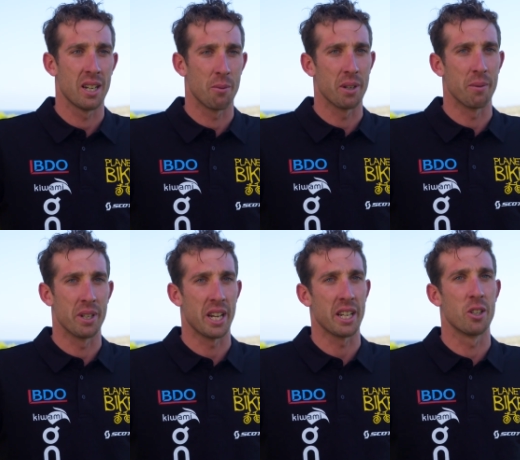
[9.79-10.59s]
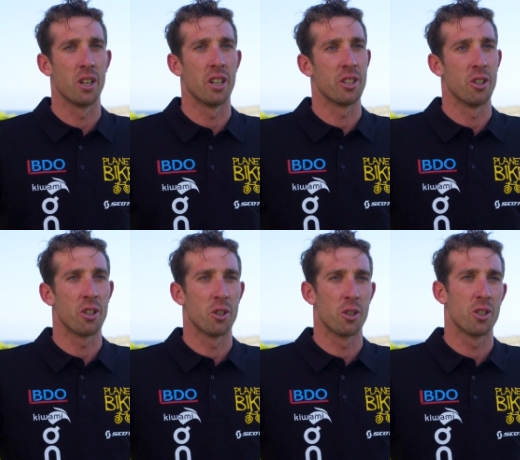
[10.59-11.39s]
We, we take your you know
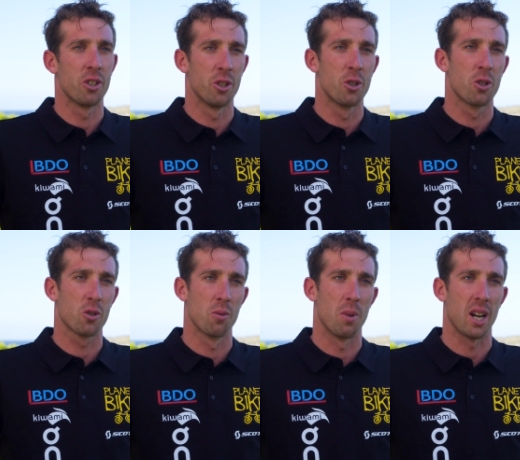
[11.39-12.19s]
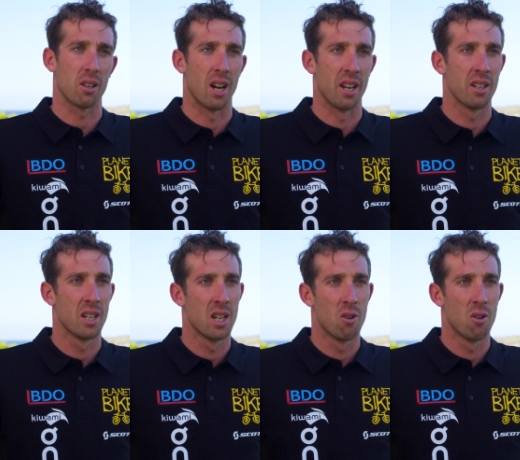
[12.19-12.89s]
your usual swim bike run,